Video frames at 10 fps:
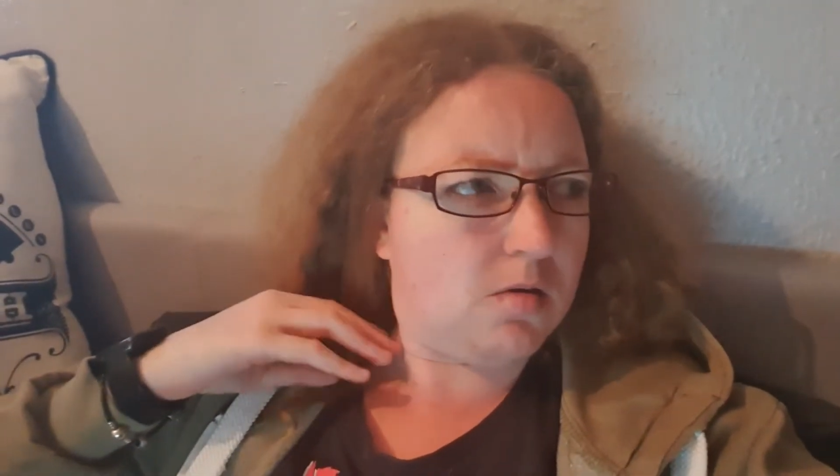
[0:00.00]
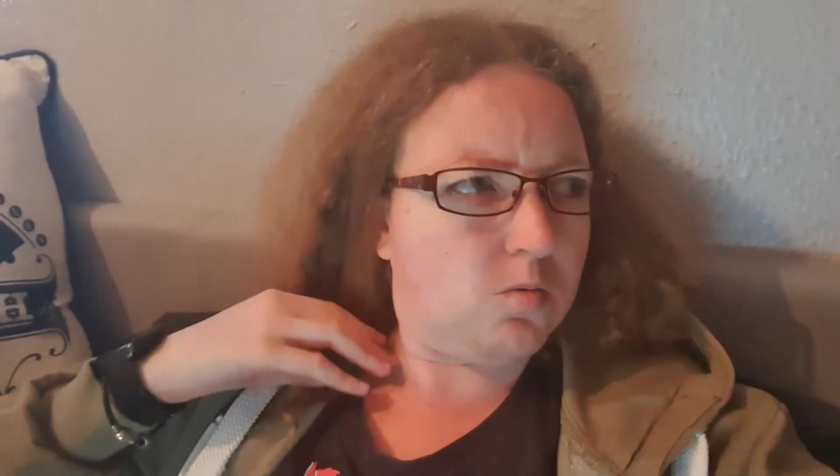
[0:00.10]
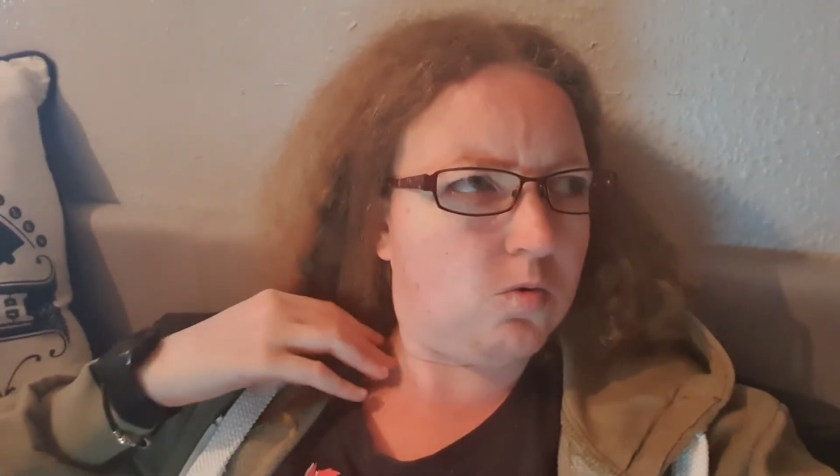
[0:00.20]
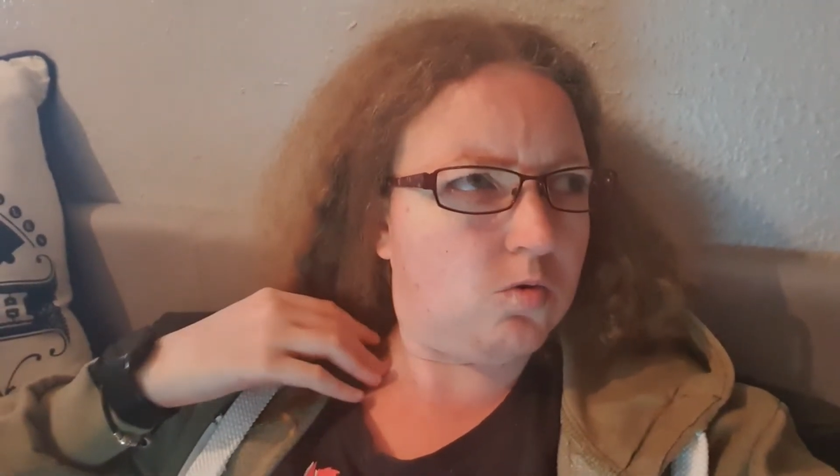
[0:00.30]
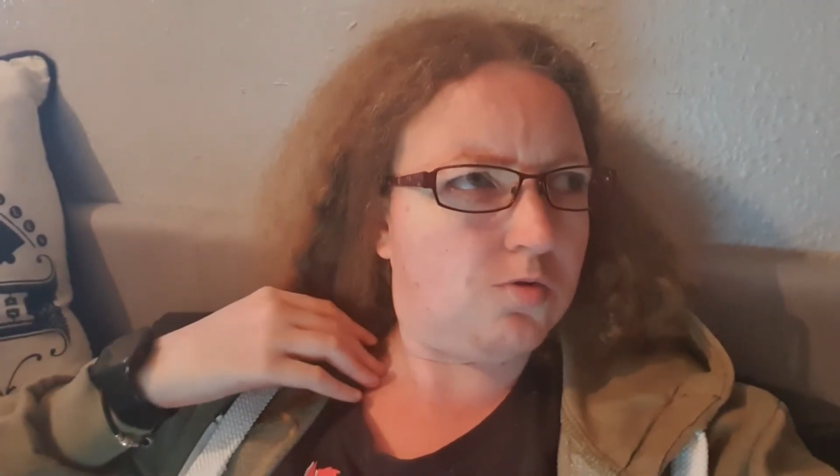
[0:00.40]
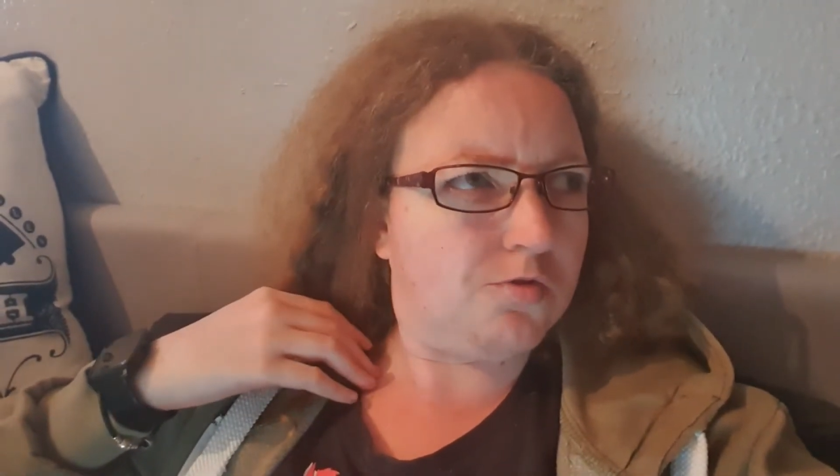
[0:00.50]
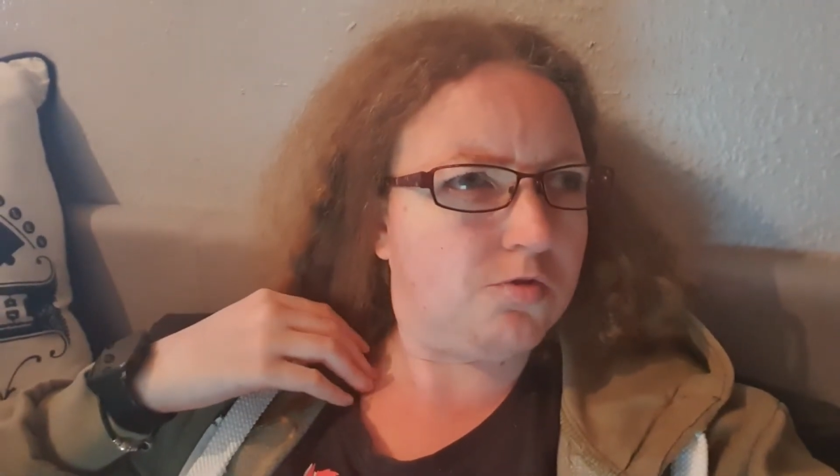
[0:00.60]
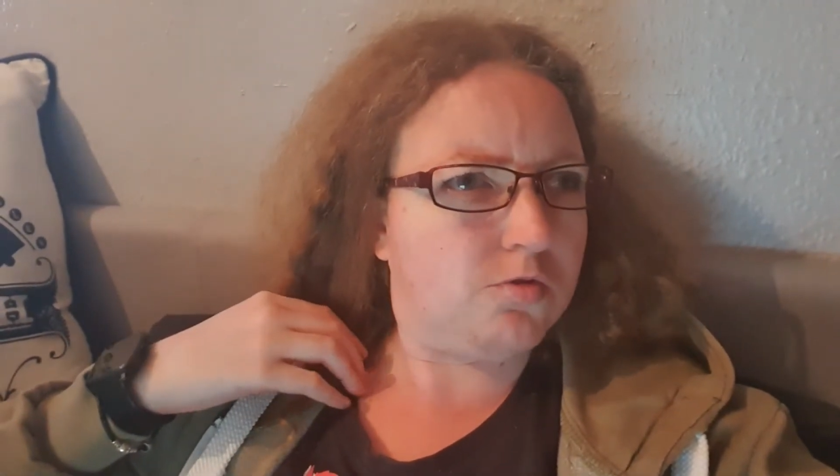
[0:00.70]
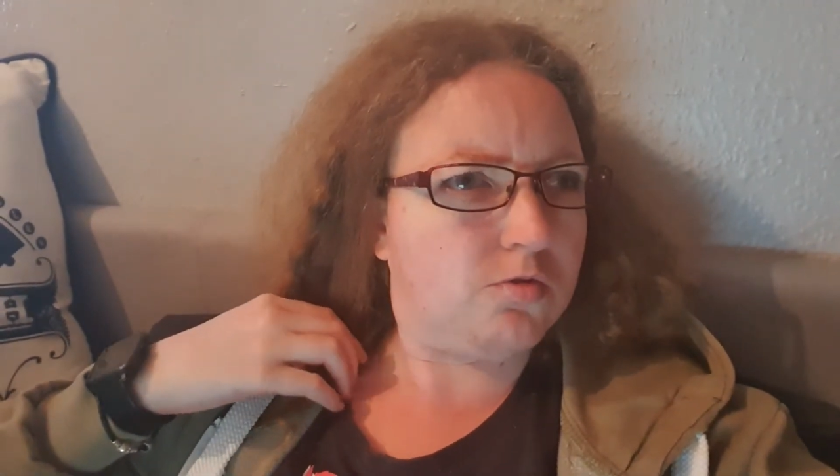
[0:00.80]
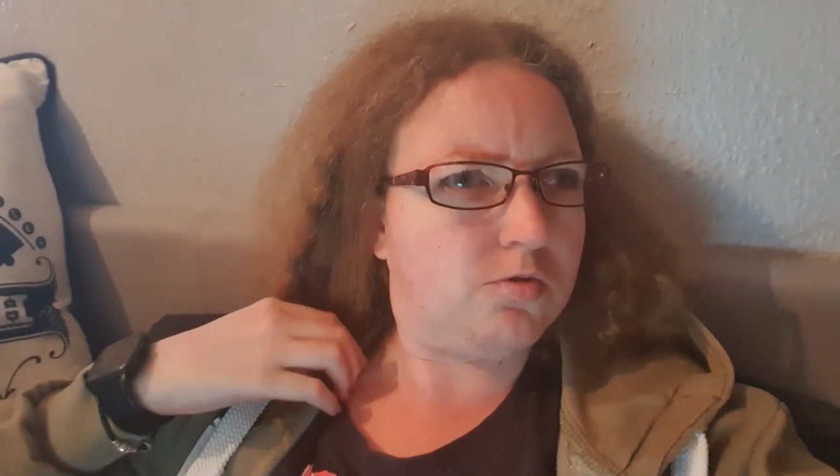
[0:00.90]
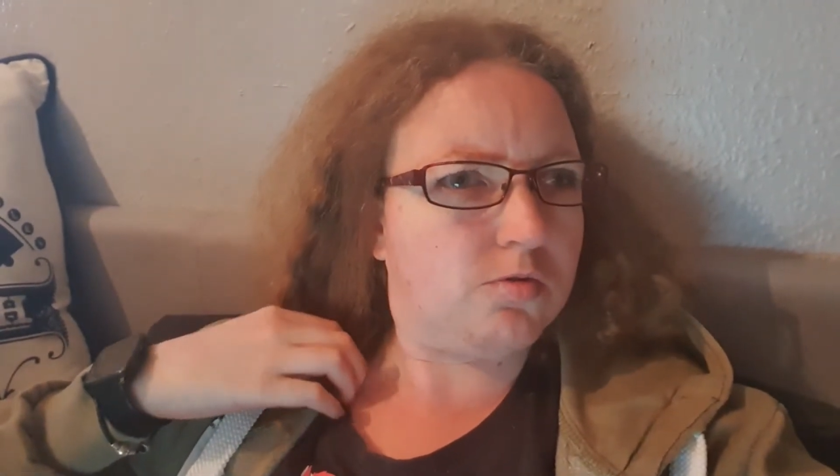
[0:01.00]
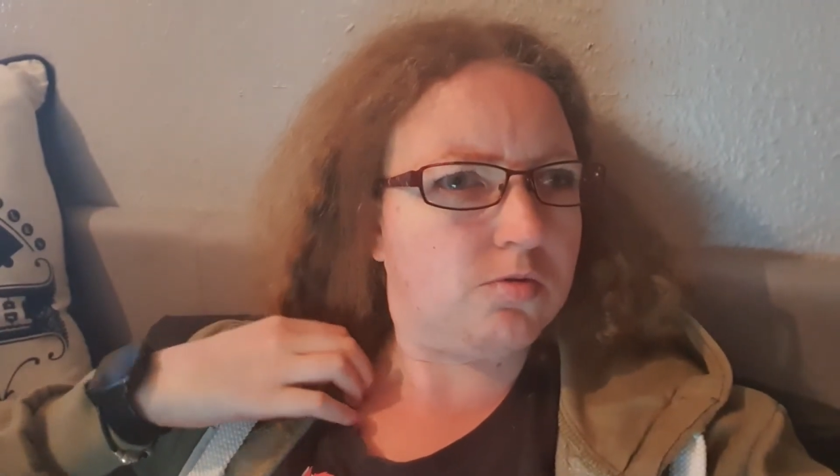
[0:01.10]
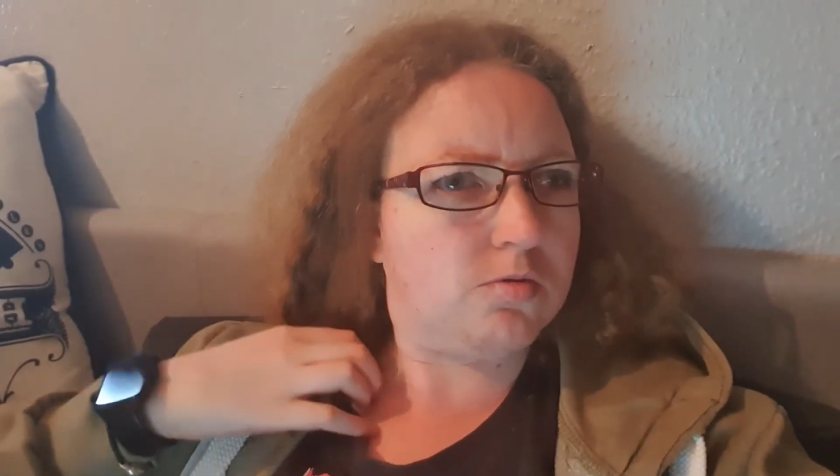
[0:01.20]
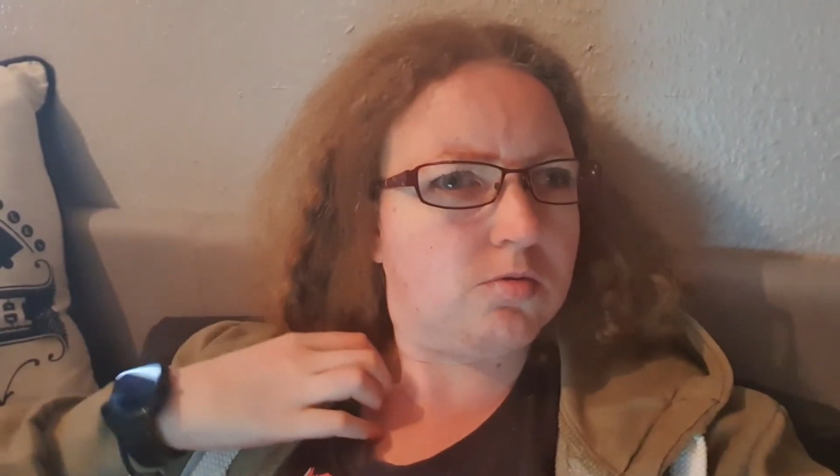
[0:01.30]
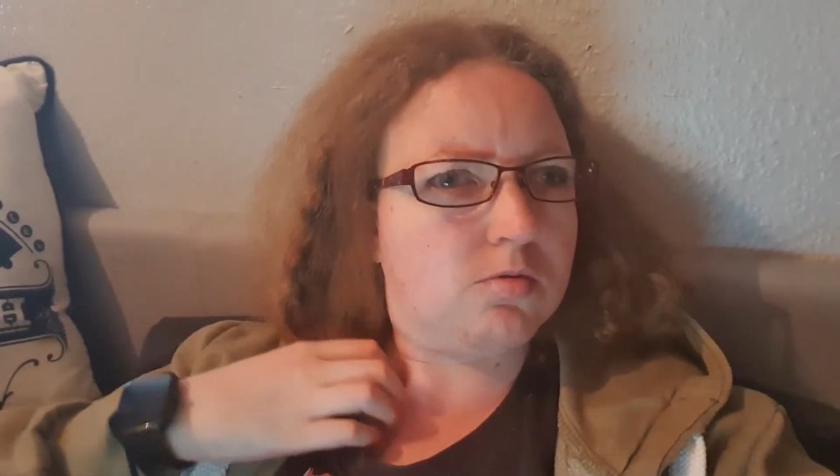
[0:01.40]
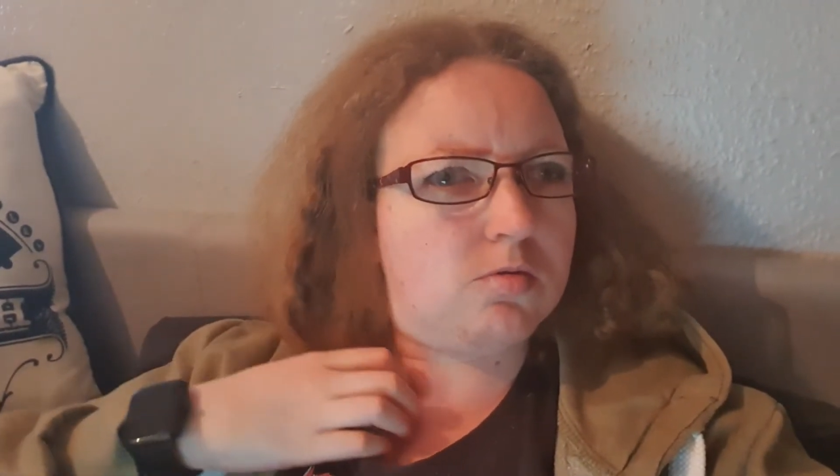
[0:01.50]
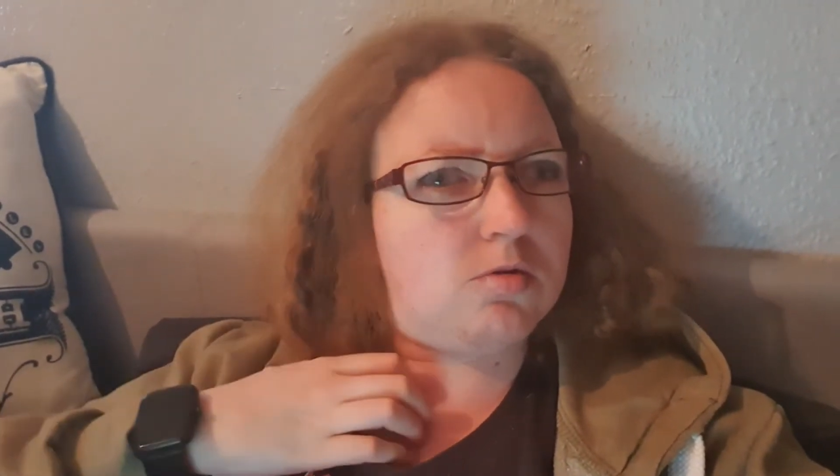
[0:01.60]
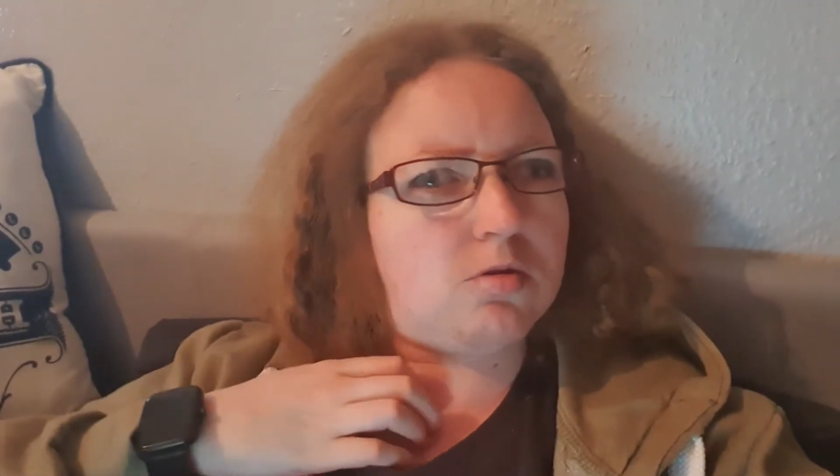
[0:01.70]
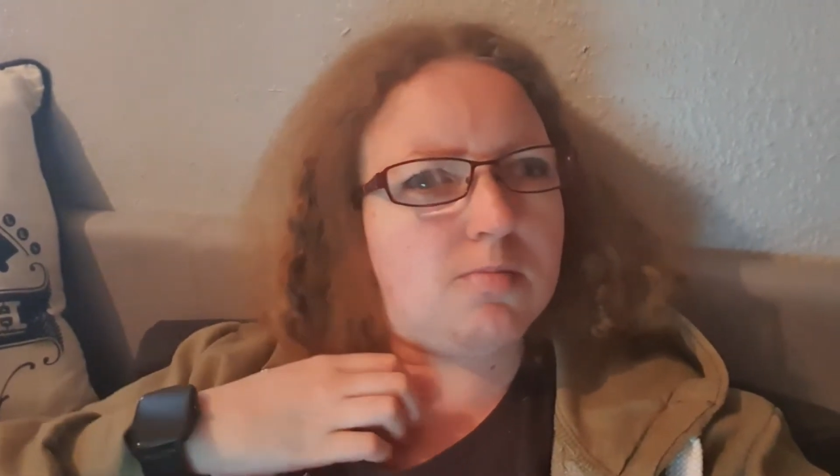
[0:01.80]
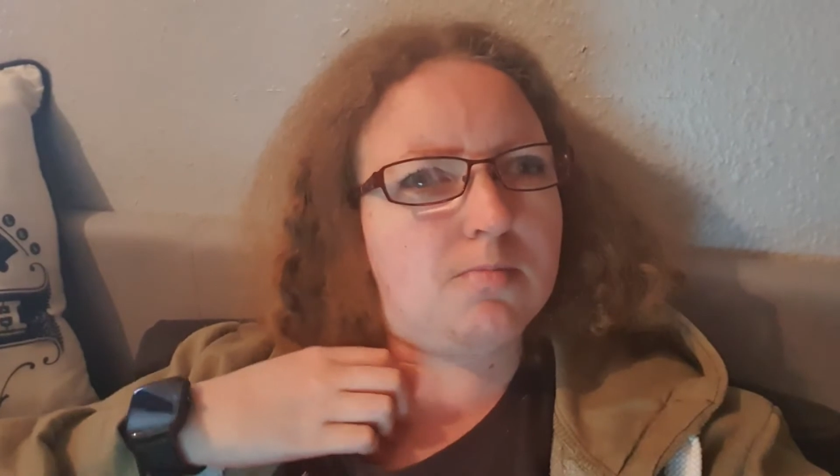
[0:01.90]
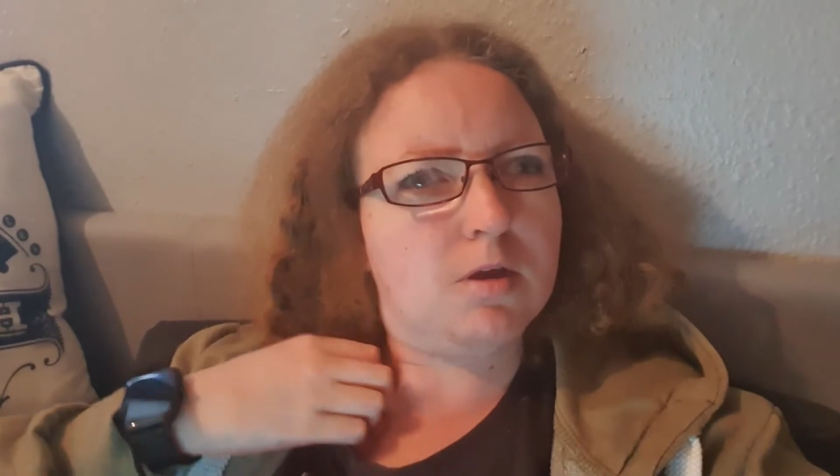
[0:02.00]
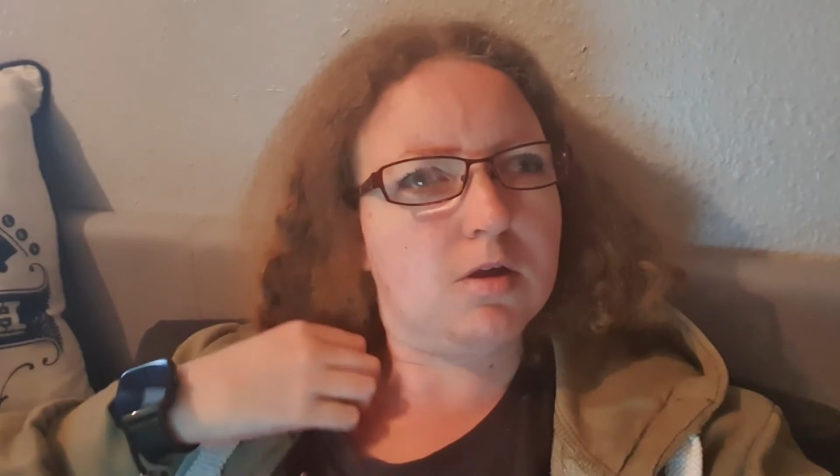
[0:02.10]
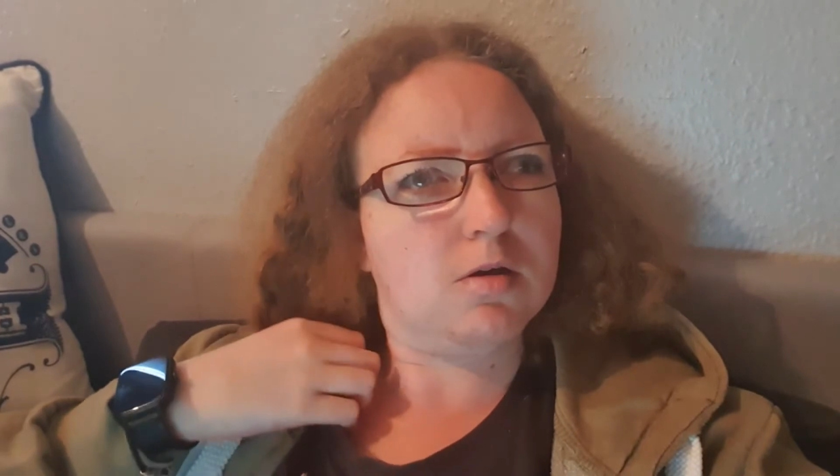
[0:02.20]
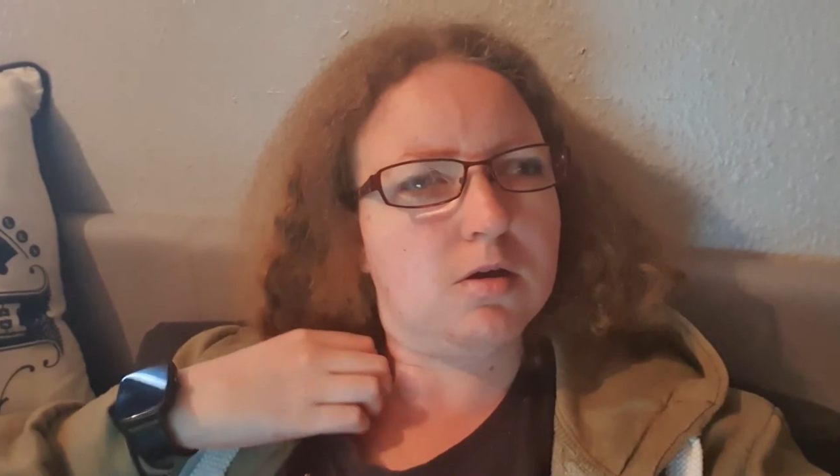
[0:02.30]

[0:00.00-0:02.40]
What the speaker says: Wars something.